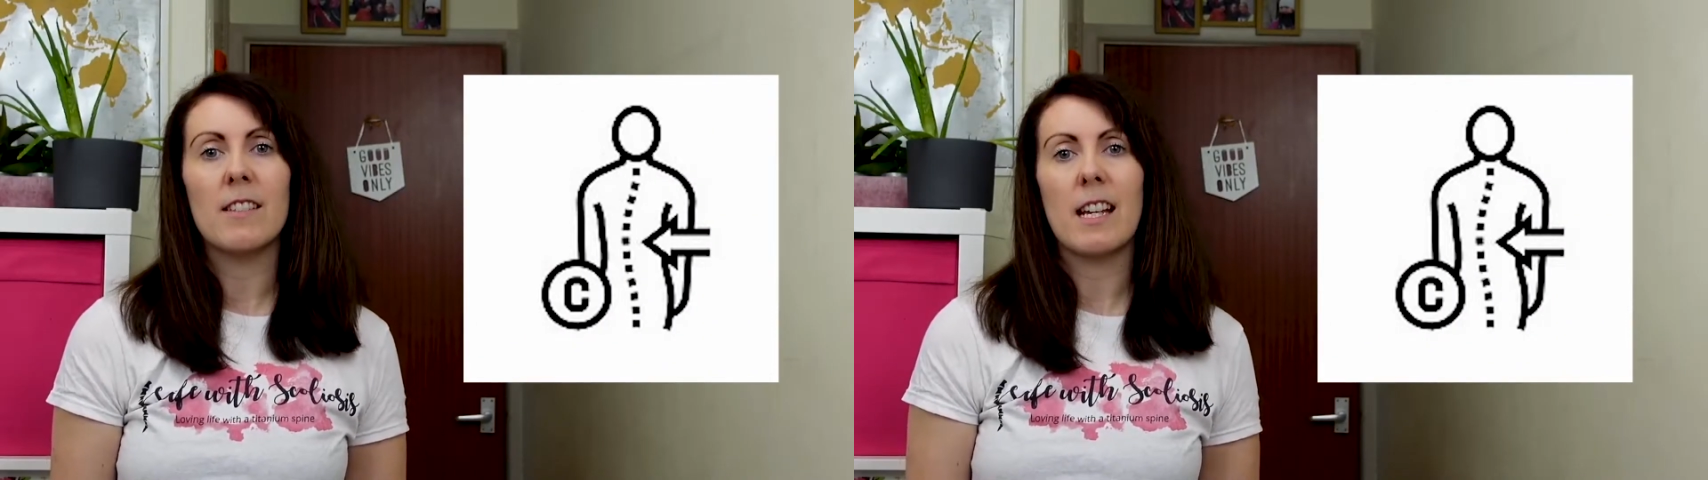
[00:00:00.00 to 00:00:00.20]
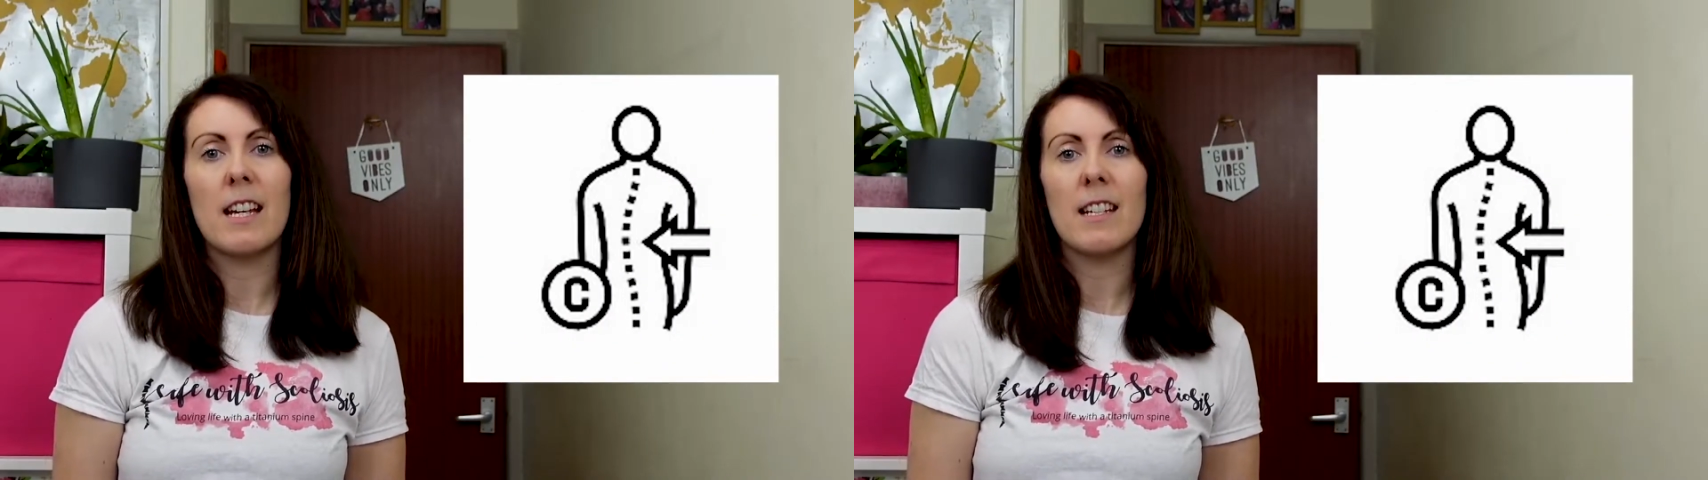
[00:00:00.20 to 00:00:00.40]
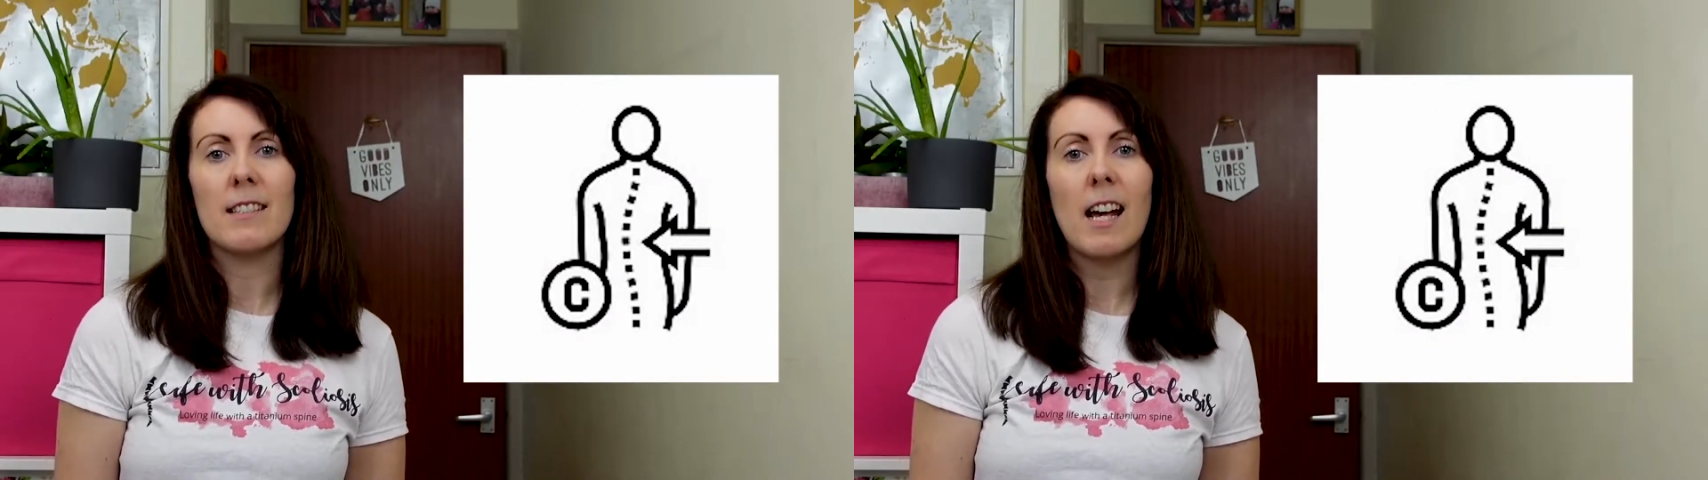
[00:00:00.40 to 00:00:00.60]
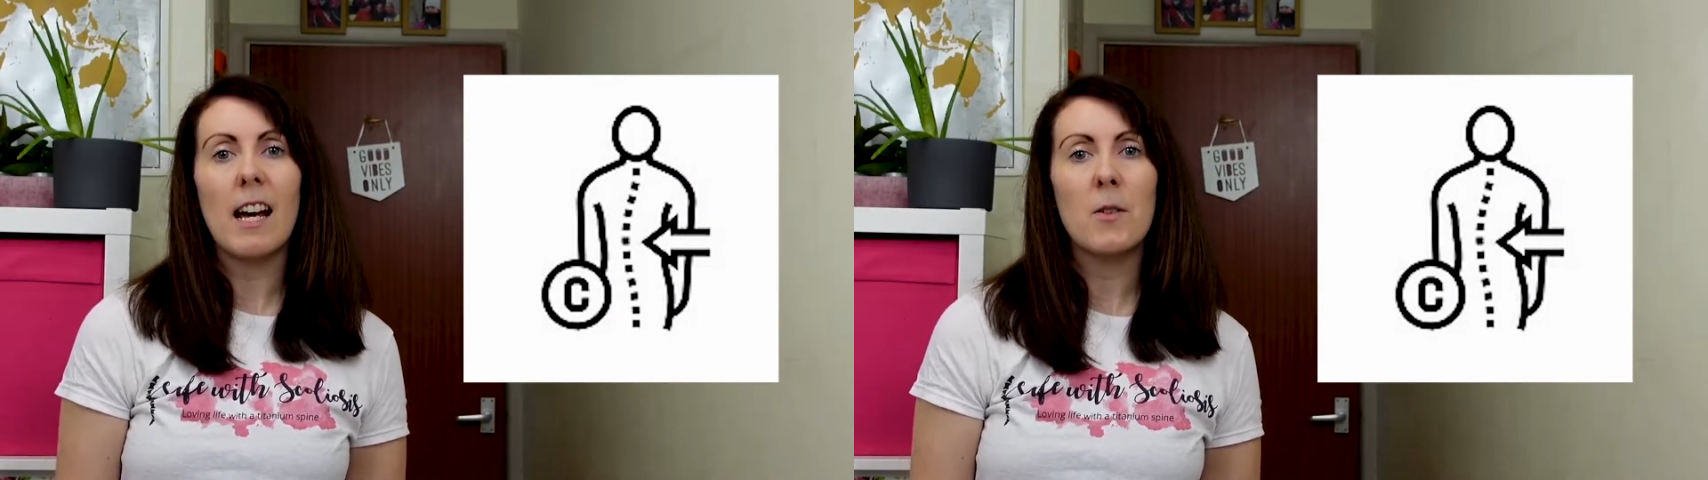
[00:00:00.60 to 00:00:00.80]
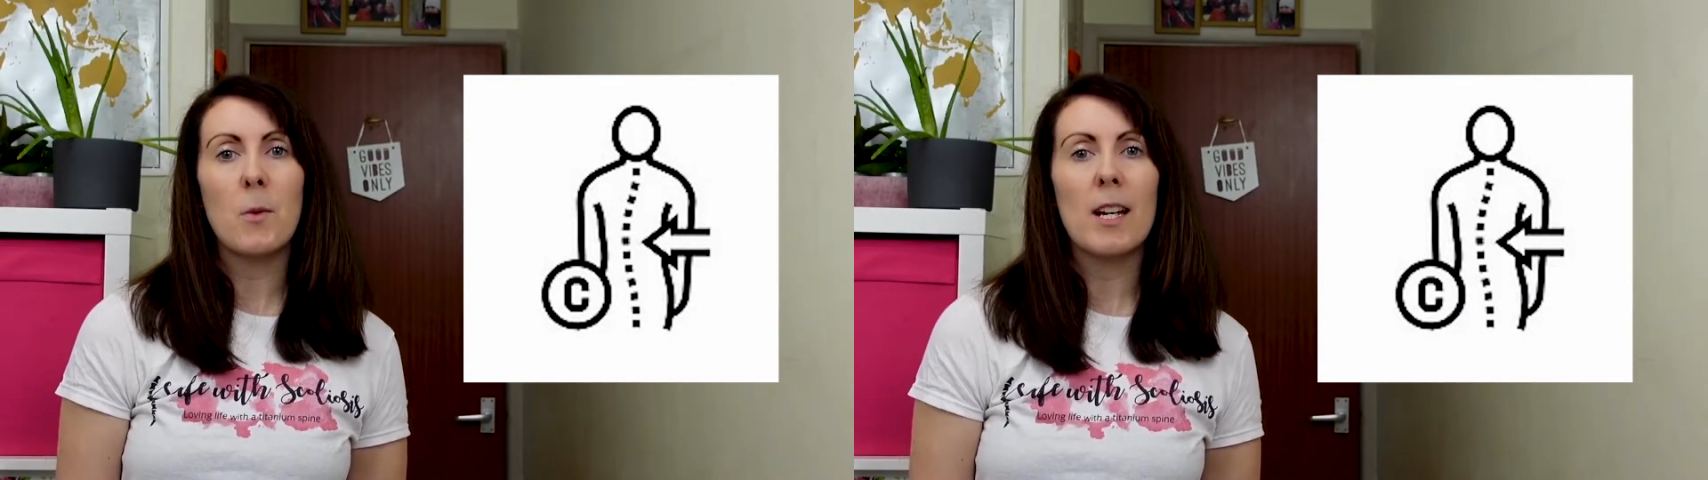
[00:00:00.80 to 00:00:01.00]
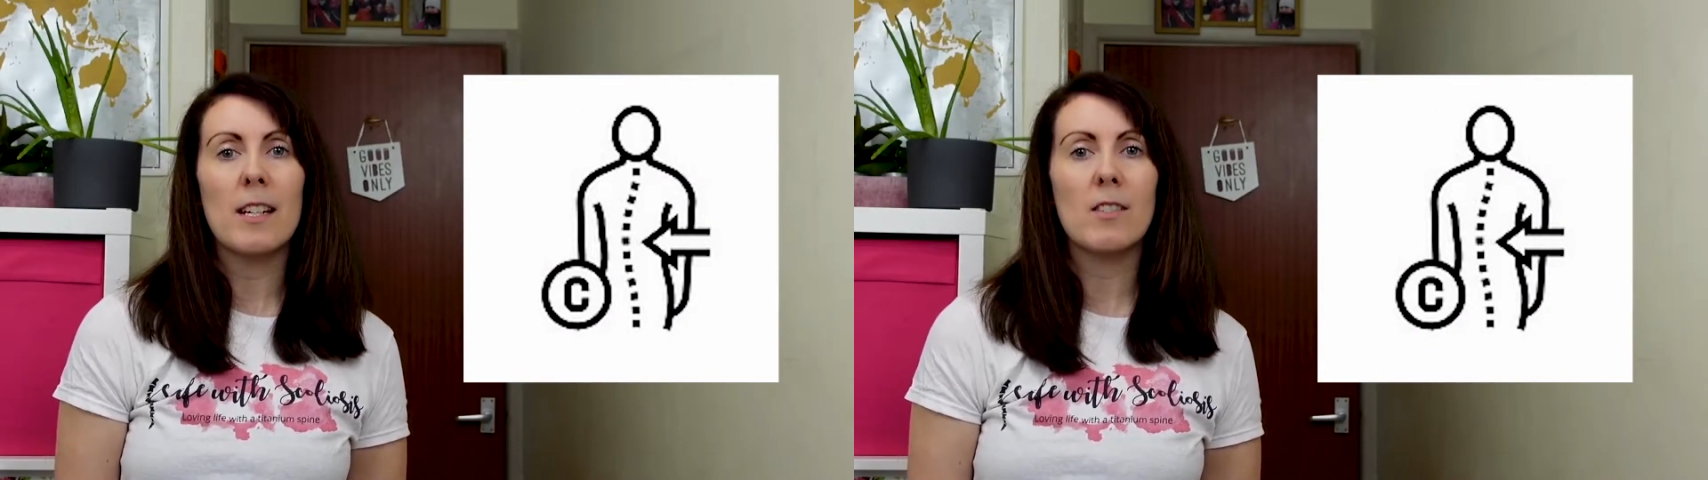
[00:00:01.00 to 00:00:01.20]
a sideways